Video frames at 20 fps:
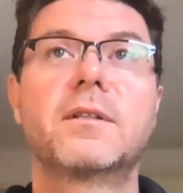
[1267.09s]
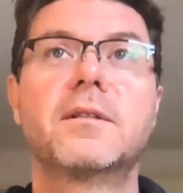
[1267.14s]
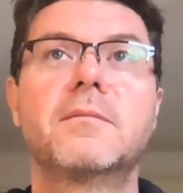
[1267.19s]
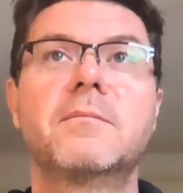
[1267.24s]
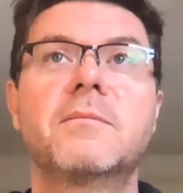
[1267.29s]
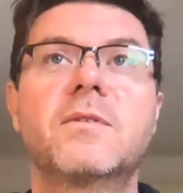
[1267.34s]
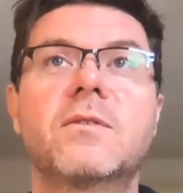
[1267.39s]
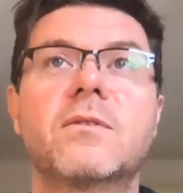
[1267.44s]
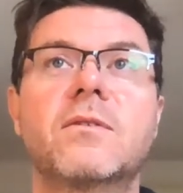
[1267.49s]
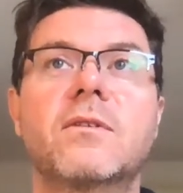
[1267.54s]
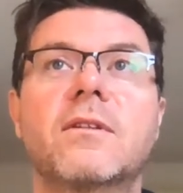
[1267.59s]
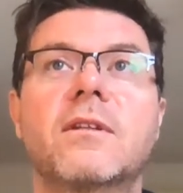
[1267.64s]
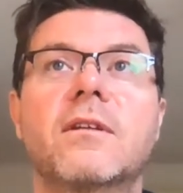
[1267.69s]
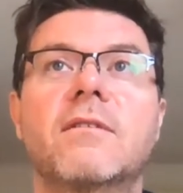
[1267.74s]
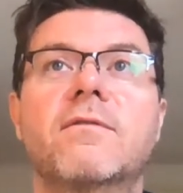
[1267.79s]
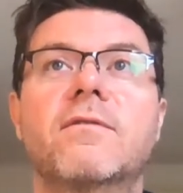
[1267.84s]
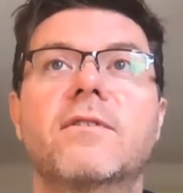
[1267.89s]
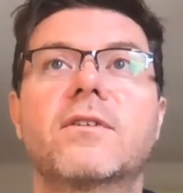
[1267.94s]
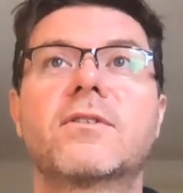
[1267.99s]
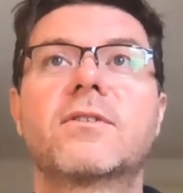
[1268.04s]
them so that they
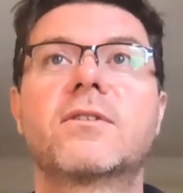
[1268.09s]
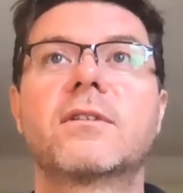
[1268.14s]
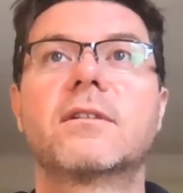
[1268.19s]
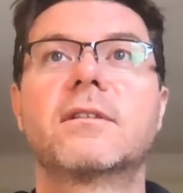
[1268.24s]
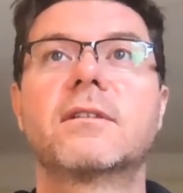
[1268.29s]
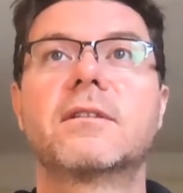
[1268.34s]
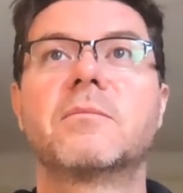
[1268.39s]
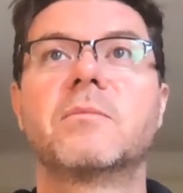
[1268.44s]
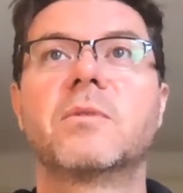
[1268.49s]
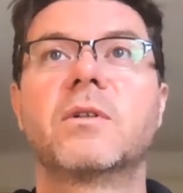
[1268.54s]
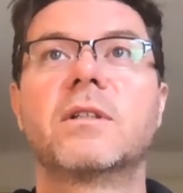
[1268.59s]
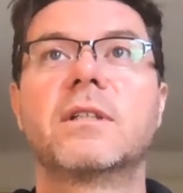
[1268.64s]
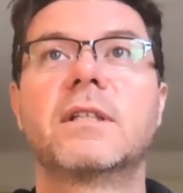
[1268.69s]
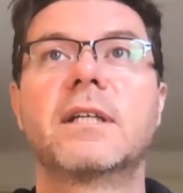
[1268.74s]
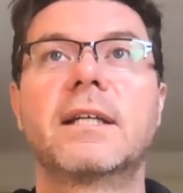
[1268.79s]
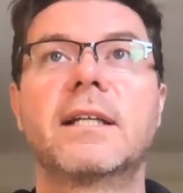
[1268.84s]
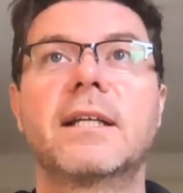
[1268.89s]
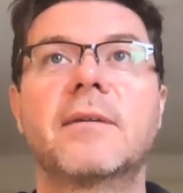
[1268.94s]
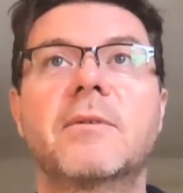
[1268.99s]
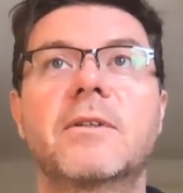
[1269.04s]
function a little more
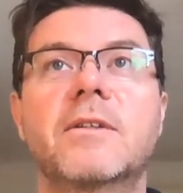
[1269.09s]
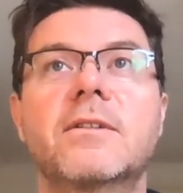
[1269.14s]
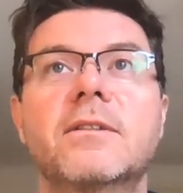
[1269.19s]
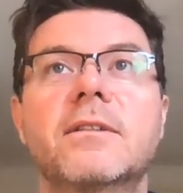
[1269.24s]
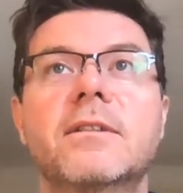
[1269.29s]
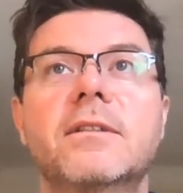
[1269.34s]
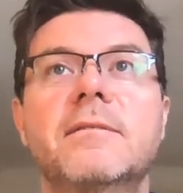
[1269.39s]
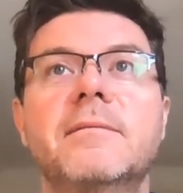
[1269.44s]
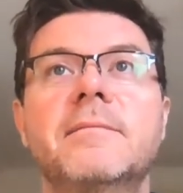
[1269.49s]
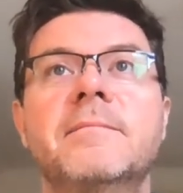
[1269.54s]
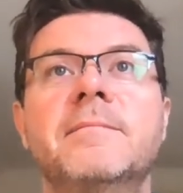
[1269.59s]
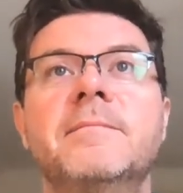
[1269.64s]
dynamically,